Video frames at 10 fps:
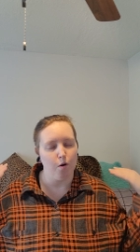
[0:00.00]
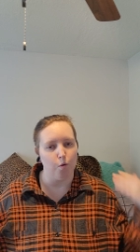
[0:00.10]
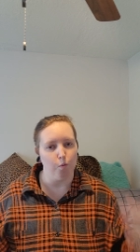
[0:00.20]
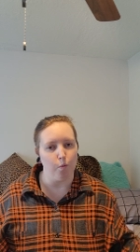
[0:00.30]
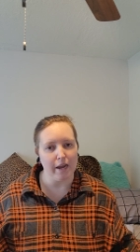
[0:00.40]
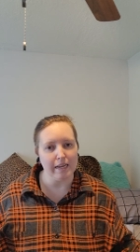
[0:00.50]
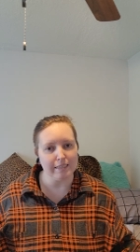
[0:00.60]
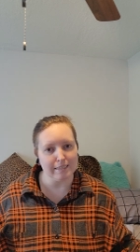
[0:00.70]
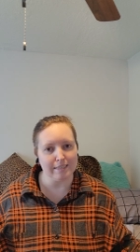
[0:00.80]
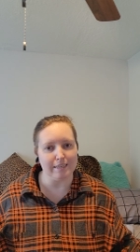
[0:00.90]

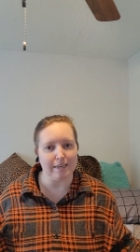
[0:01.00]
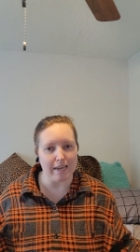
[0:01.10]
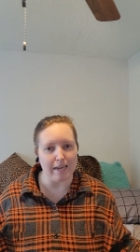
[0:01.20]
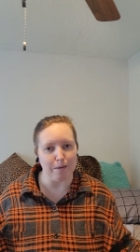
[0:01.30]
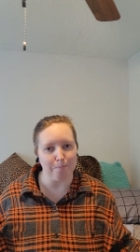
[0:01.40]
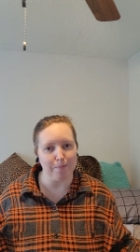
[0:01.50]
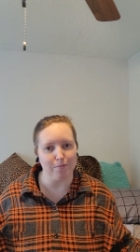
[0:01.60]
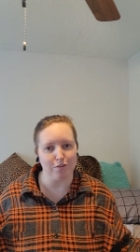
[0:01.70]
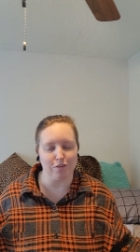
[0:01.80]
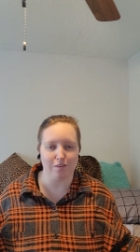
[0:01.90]
waist deep,
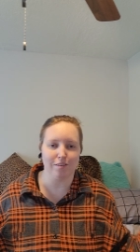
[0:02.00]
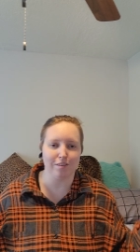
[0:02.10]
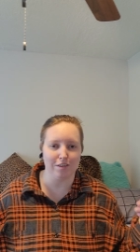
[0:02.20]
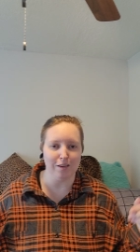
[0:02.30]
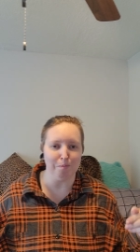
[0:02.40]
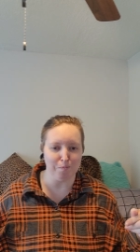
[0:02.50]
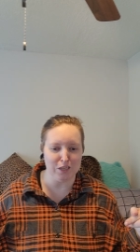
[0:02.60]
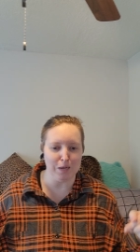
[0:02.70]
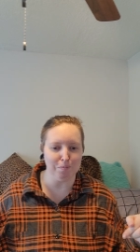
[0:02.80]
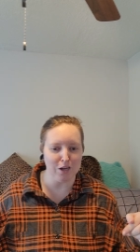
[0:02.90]

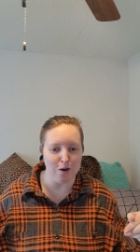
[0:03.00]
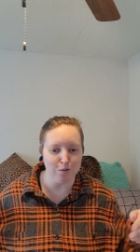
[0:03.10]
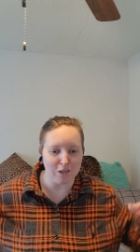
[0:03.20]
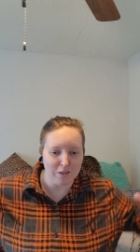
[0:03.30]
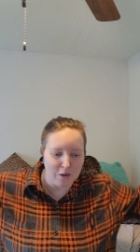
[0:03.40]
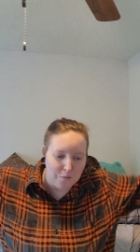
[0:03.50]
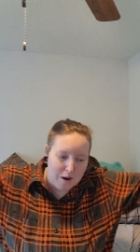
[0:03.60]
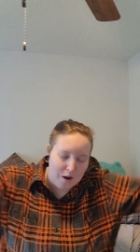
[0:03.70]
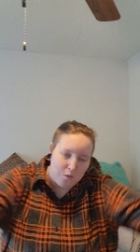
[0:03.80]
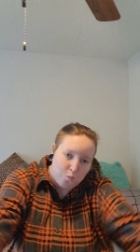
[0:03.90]
tiptoes on the ground,